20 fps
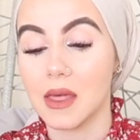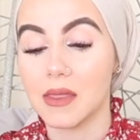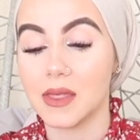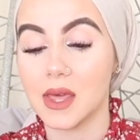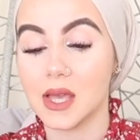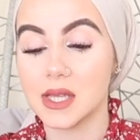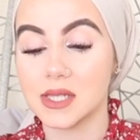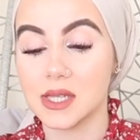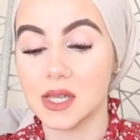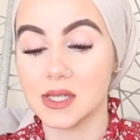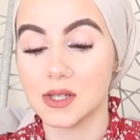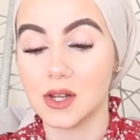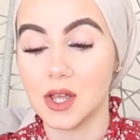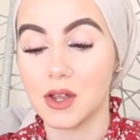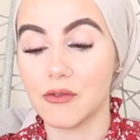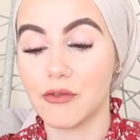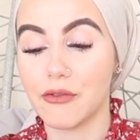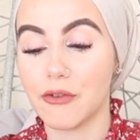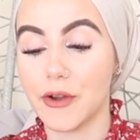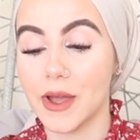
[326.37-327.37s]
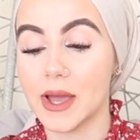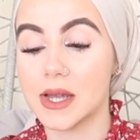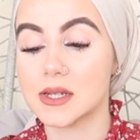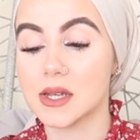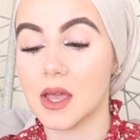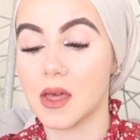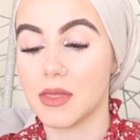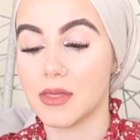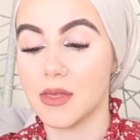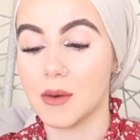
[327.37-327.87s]
this is an
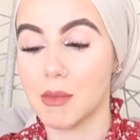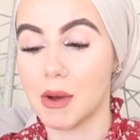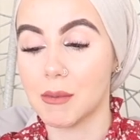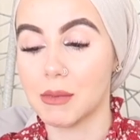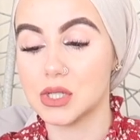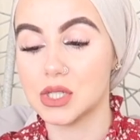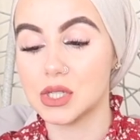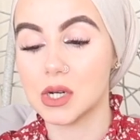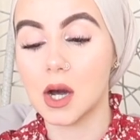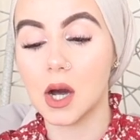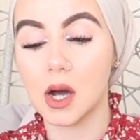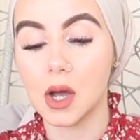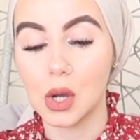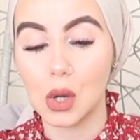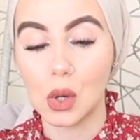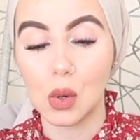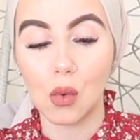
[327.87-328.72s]
infrared thermometer